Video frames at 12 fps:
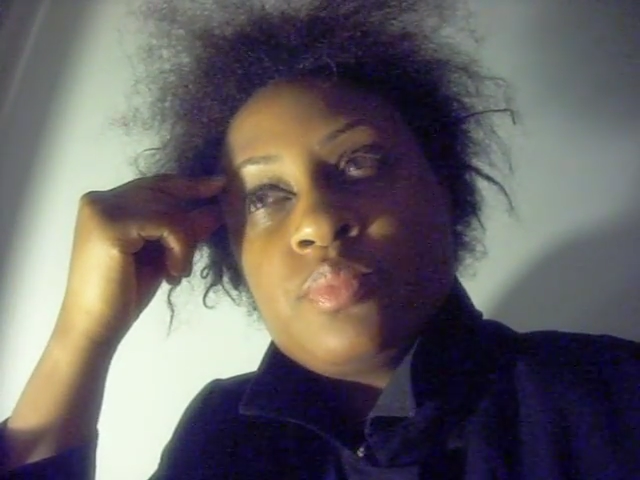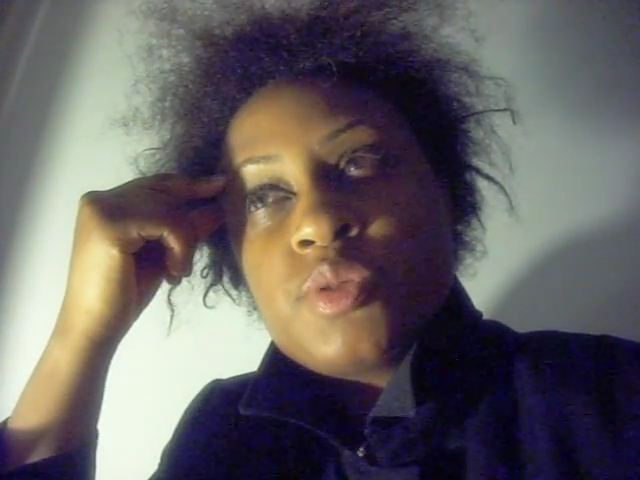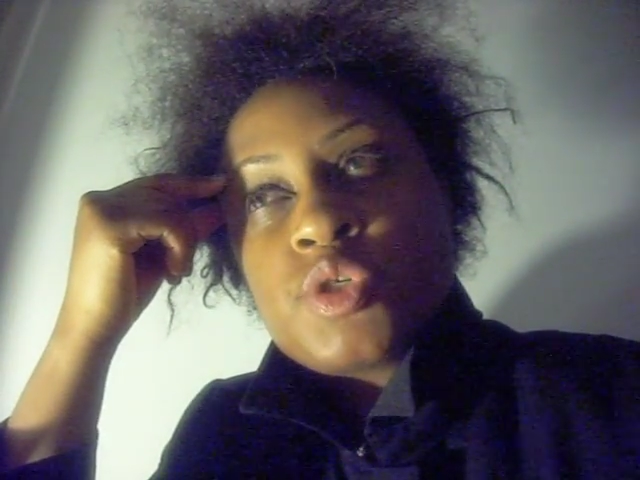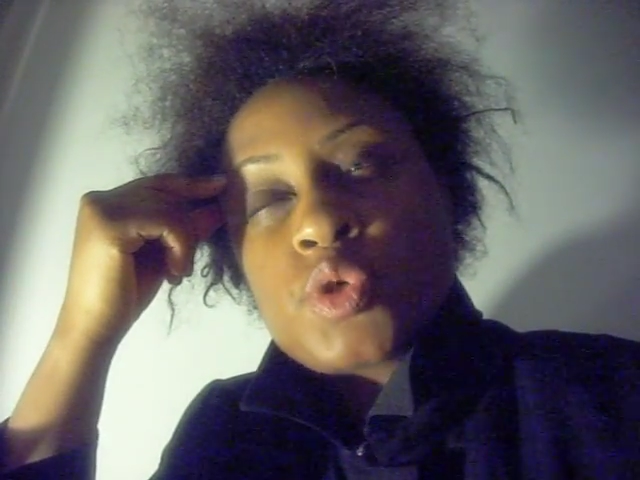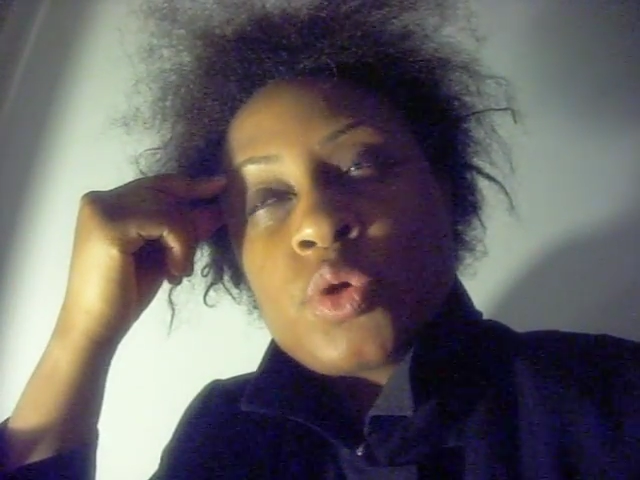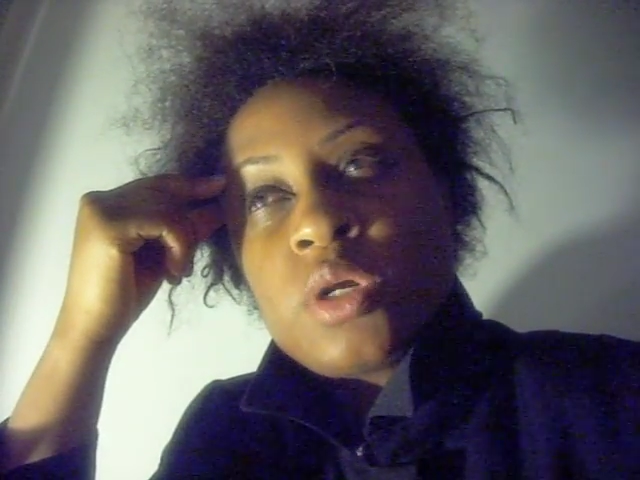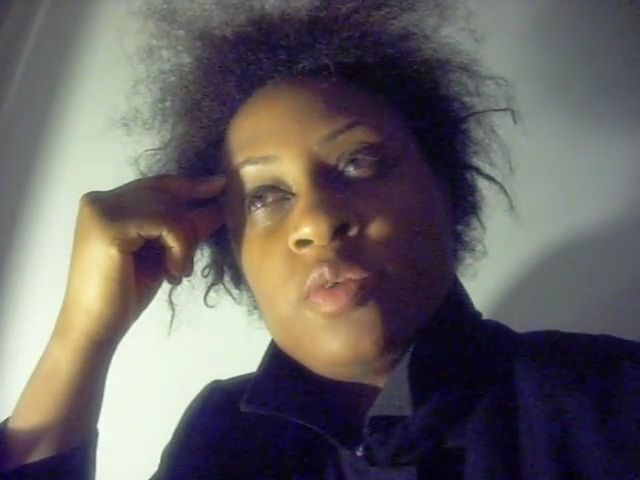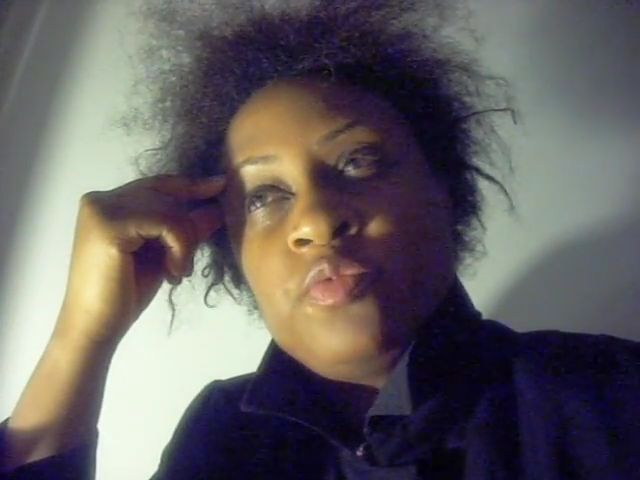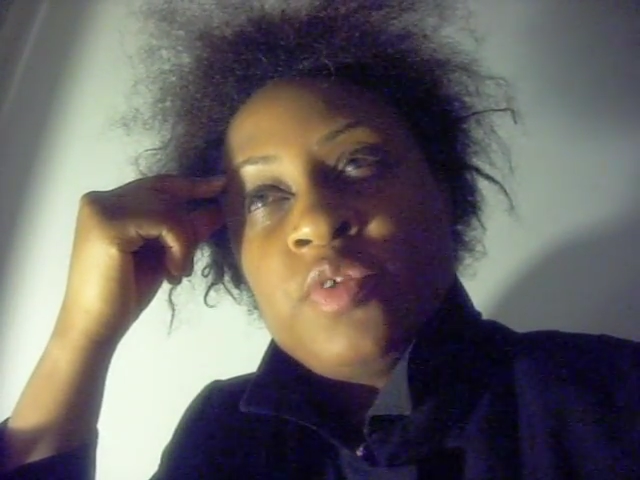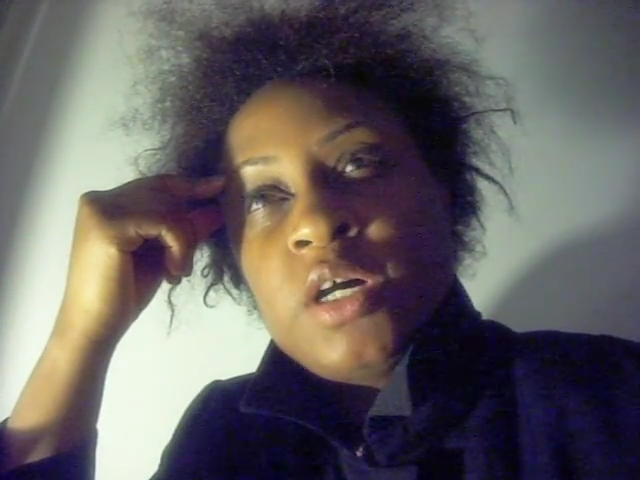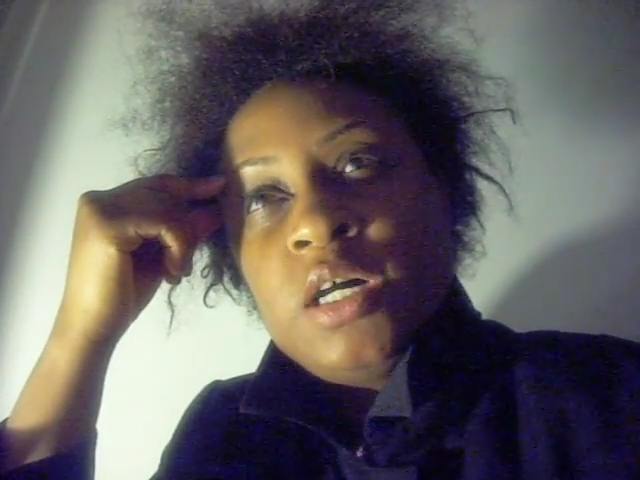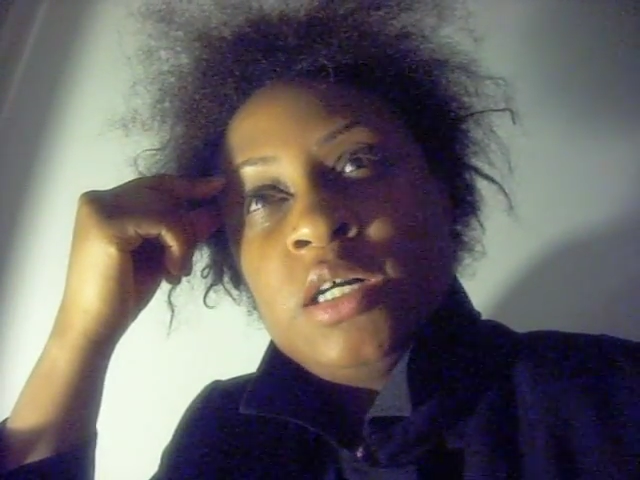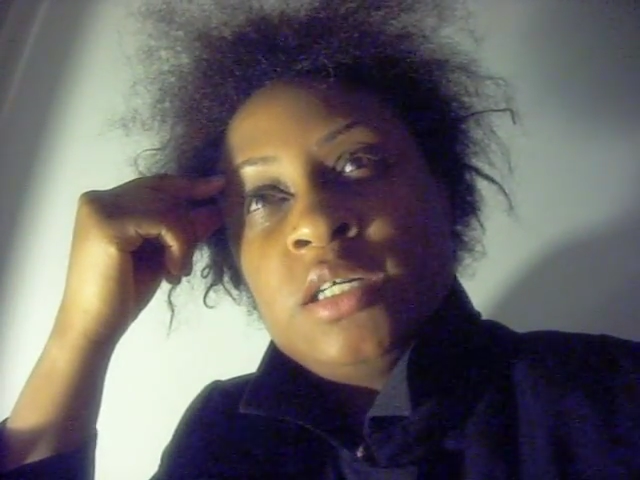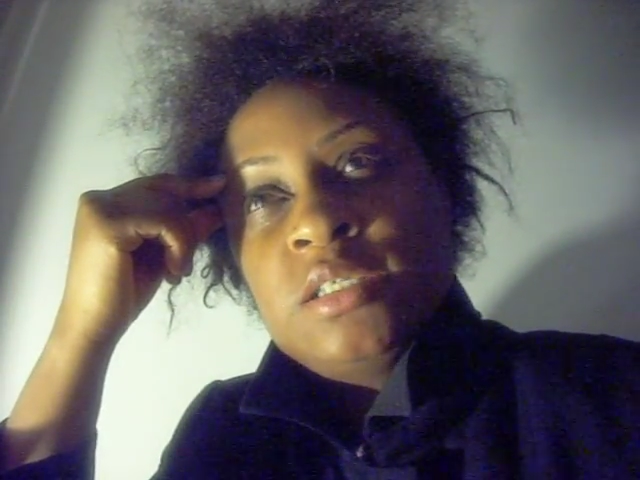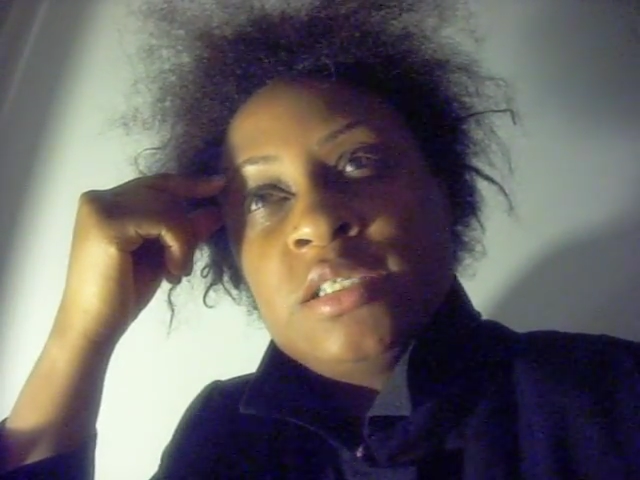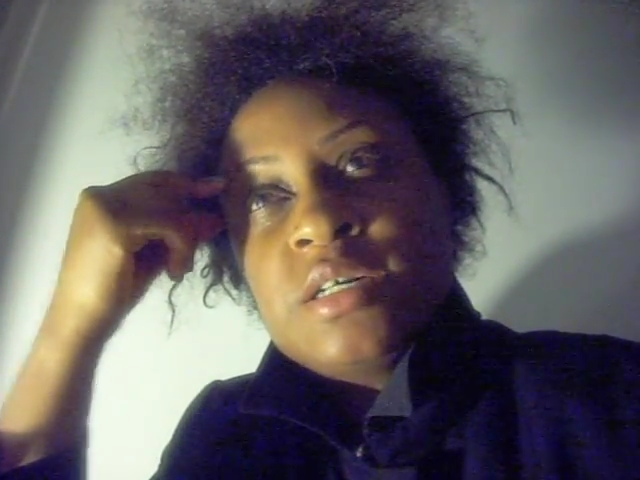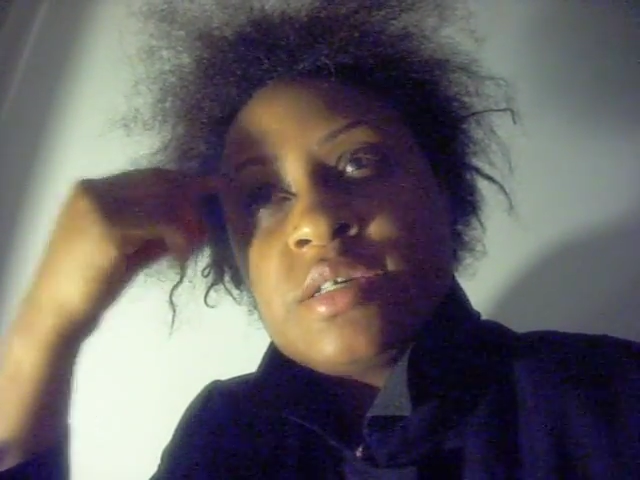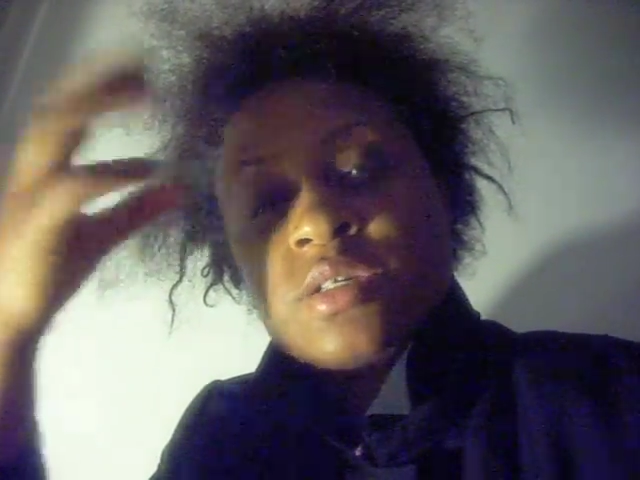sort of uh,
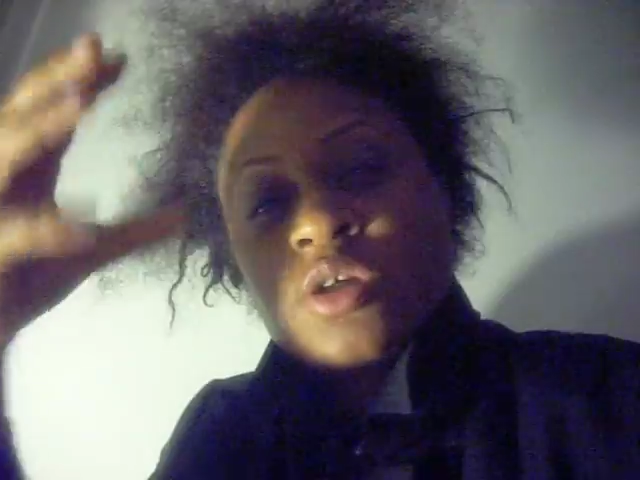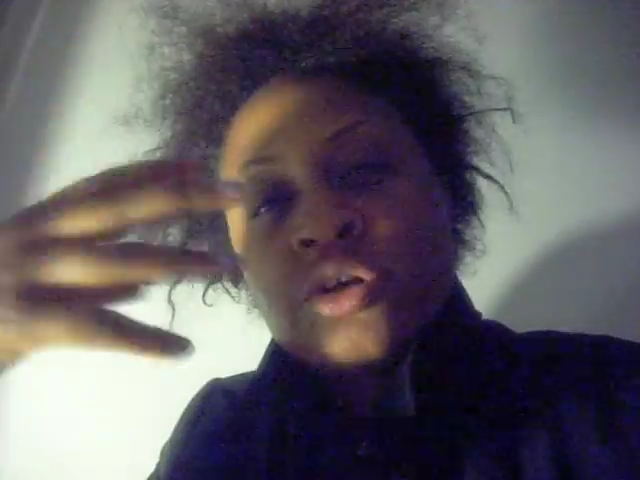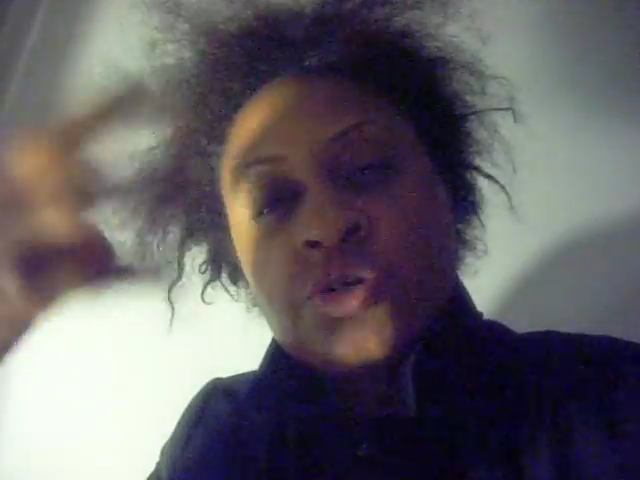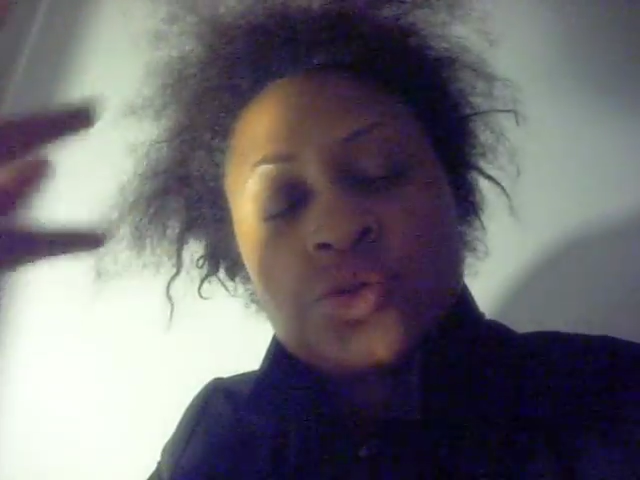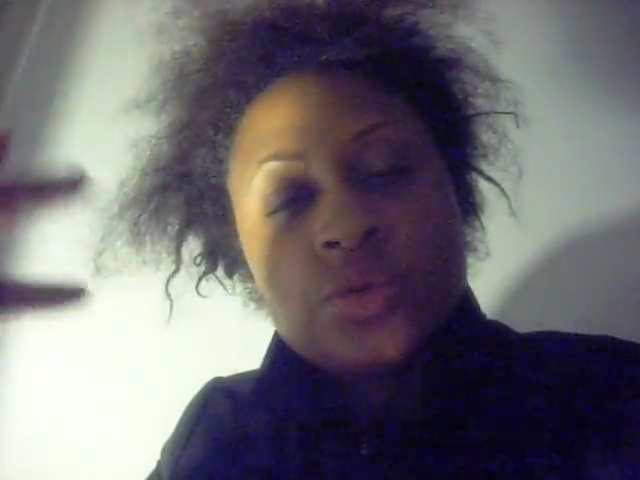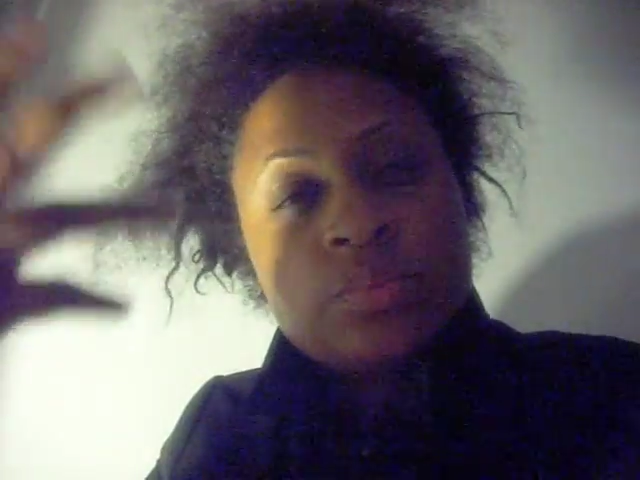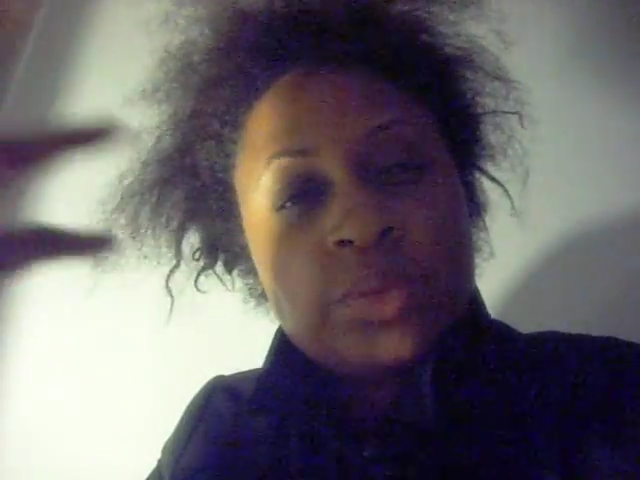started doing